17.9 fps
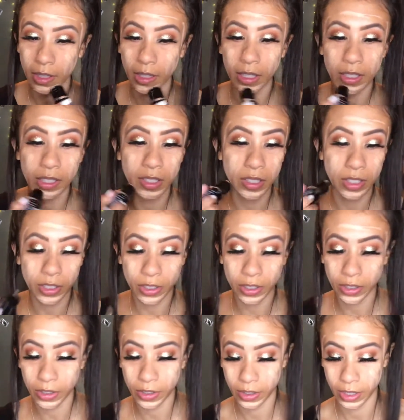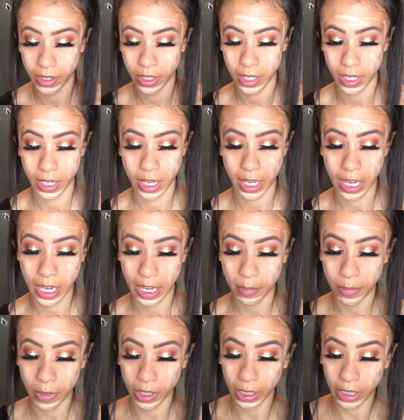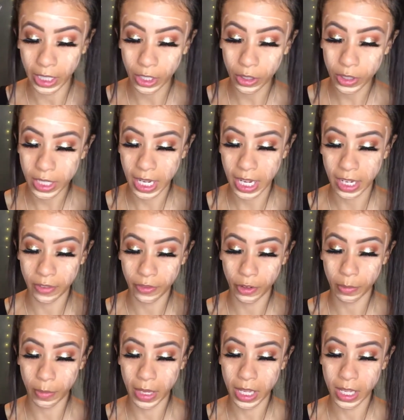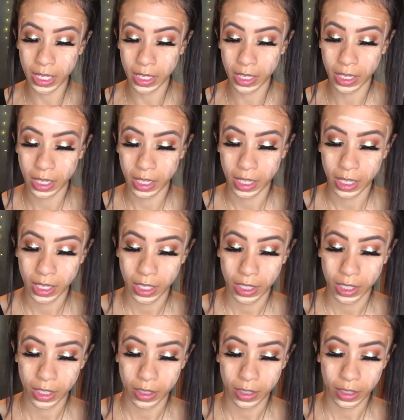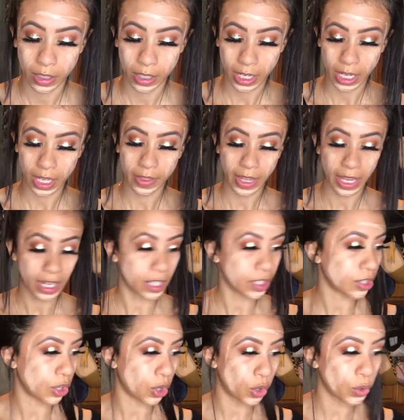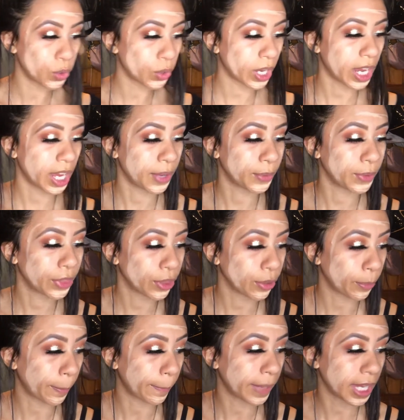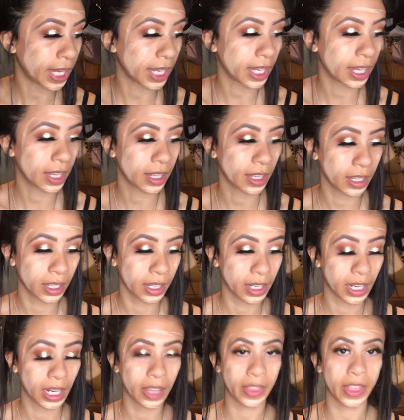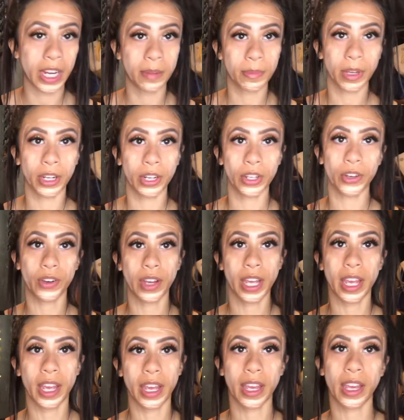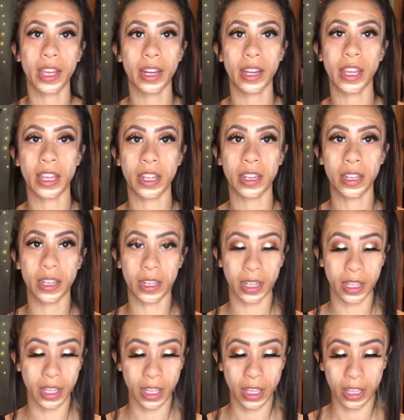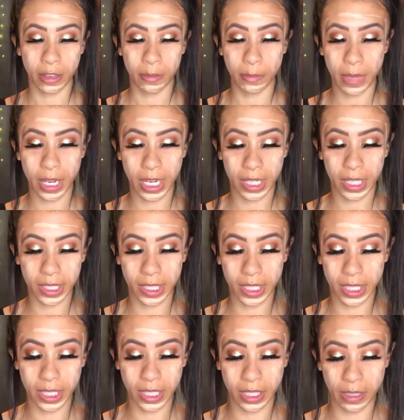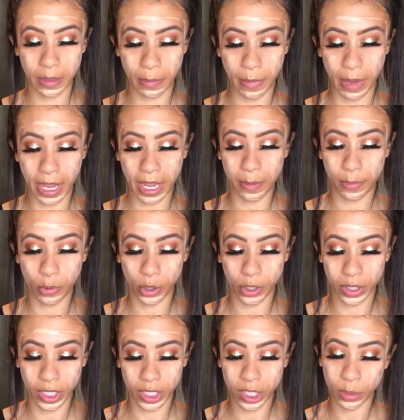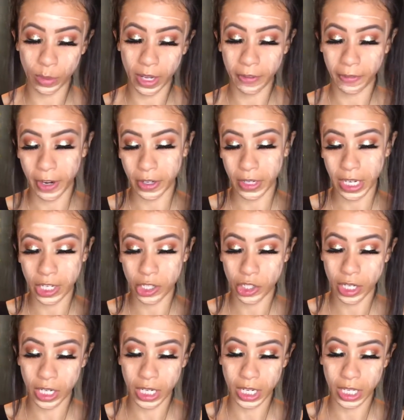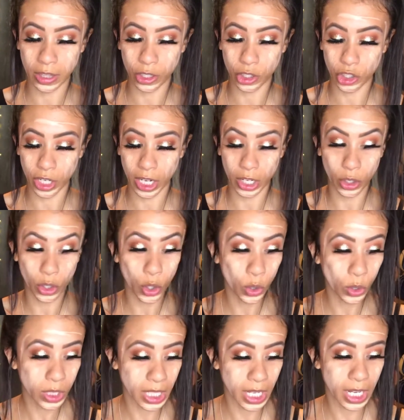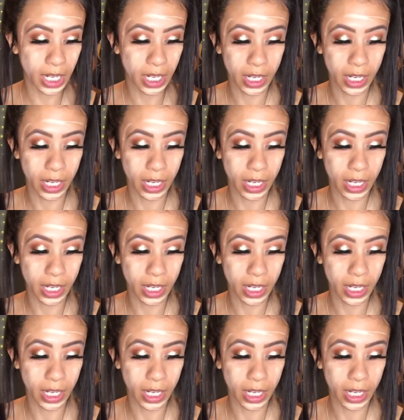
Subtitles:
still am a little tan from it, and that is okay with me. And then I'm going to go ahead and mix my Born This Way foundation in the shade Golden.